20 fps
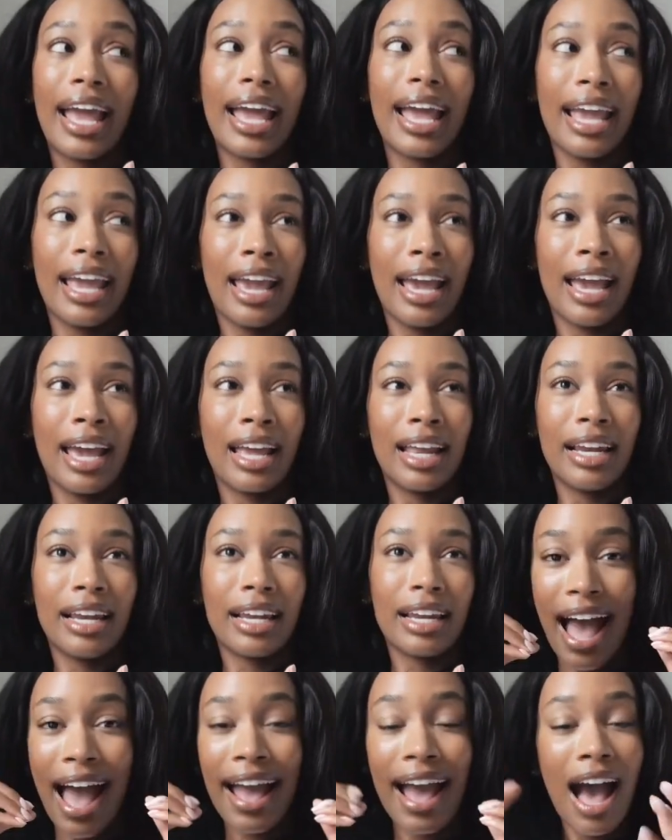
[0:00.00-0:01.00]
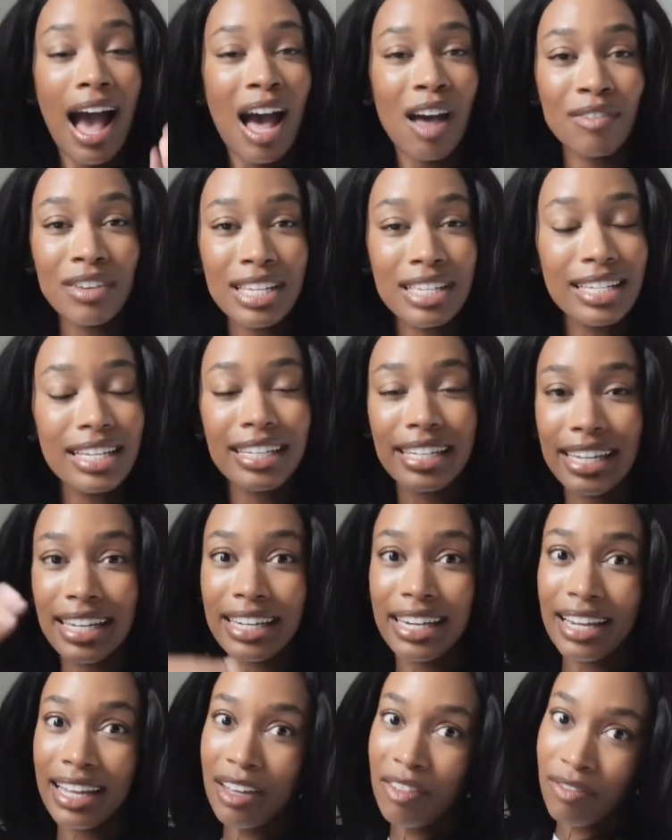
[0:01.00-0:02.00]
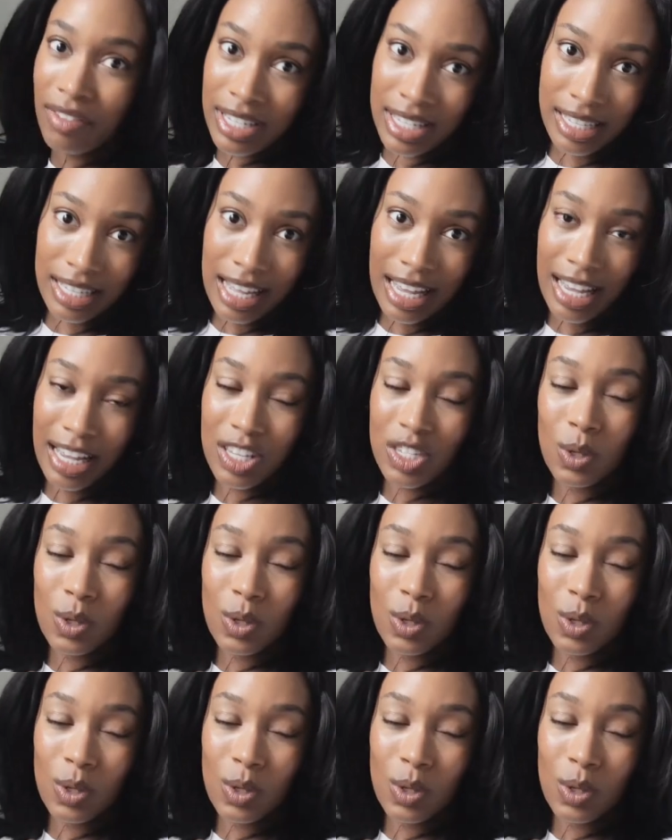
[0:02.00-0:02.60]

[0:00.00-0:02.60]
And I obviously needed Invisalign,